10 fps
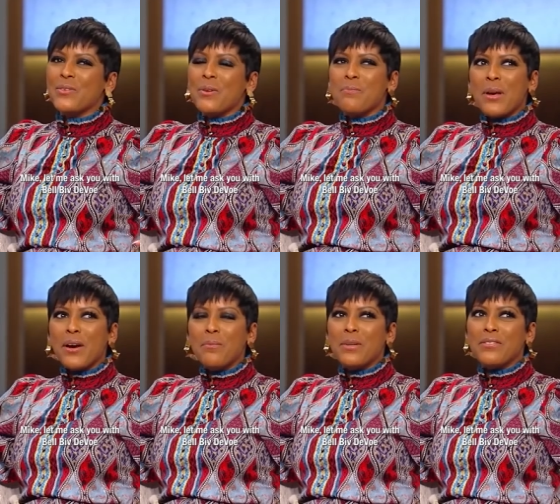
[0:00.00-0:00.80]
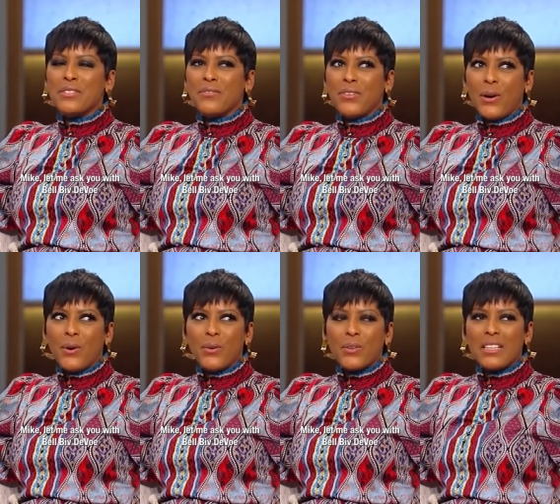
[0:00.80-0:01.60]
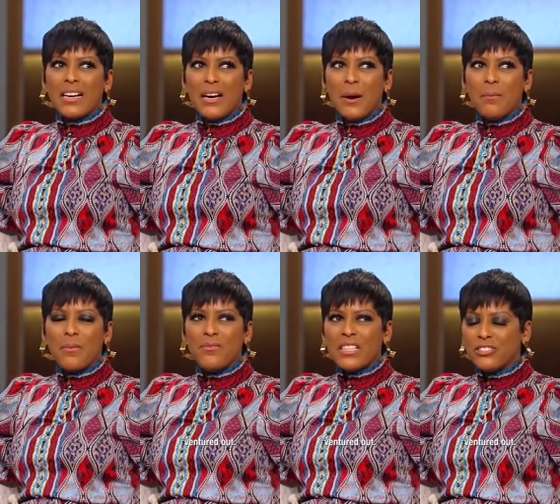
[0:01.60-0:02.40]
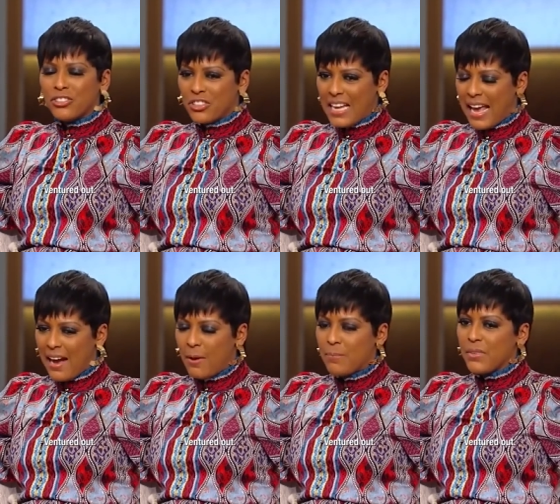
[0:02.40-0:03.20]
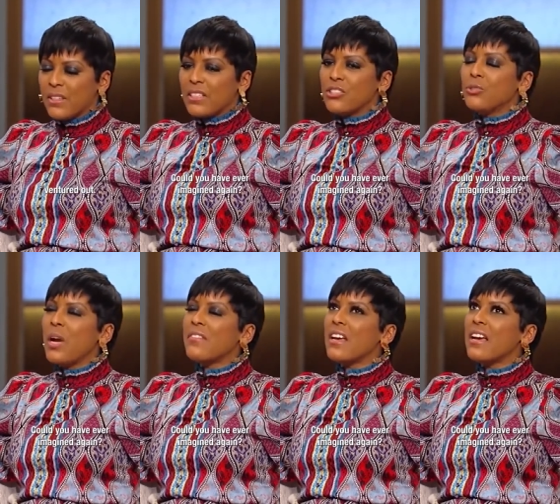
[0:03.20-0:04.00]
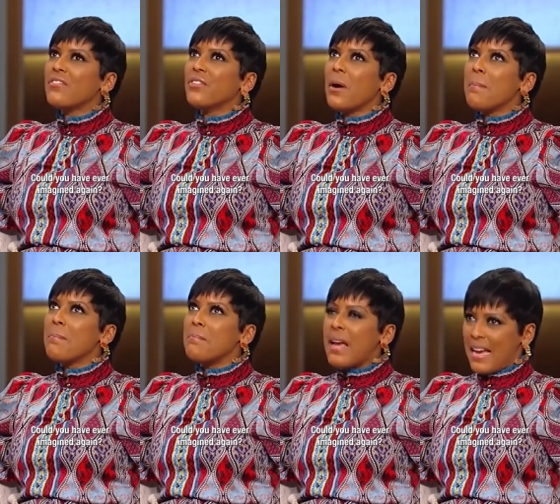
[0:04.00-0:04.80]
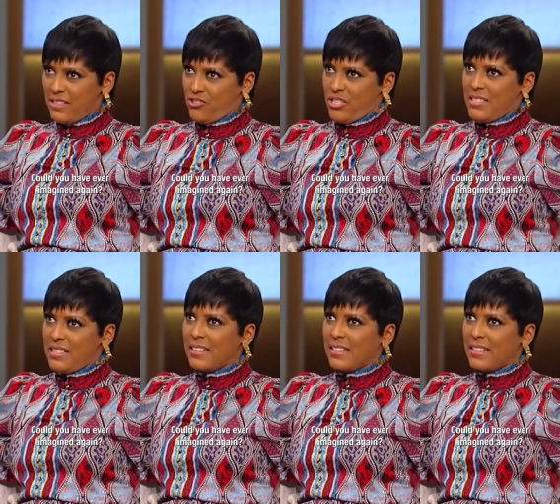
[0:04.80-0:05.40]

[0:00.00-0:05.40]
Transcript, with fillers: when Bell Biv DeVoe um, ventured out, could you have ever imagined,